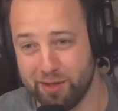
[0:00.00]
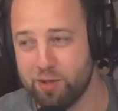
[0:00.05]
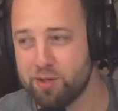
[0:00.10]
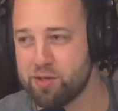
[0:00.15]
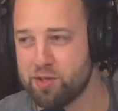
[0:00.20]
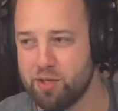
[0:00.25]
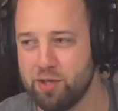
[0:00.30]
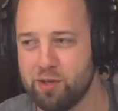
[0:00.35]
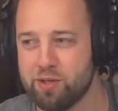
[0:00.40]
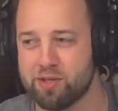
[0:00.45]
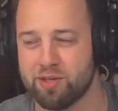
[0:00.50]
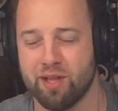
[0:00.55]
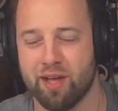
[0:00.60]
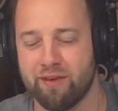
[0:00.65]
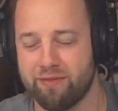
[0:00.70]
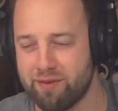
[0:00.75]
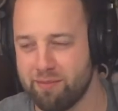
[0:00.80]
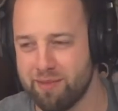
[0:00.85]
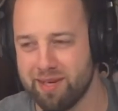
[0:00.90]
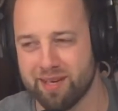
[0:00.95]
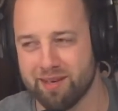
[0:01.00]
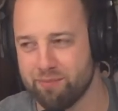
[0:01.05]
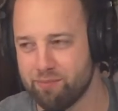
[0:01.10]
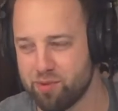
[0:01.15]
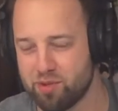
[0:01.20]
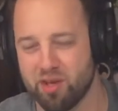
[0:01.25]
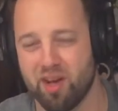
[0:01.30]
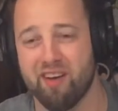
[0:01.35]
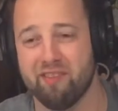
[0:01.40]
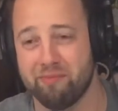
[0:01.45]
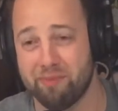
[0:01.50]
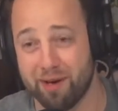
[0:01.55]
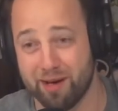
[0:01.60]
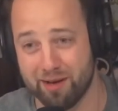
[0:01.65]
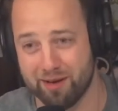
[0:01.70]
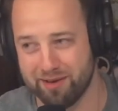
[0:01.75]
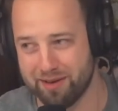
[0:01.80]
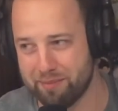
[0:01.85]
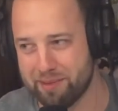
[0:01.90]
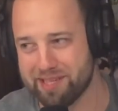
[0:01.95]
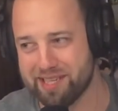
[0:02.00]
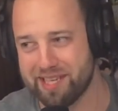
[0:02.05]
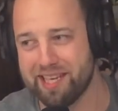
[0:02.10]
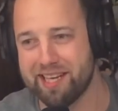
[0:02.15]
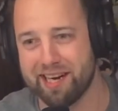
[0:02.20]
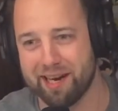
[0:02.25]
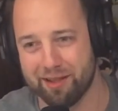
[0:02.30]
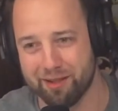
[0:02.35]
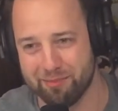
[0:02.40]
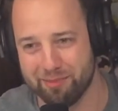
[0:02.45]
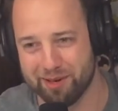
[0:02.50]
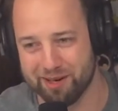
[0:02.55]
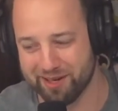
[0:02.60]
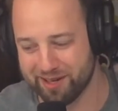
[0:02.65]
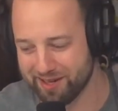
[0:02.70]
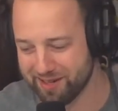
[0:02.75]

you just lofted me a softball. I'm about to hit it out of the park.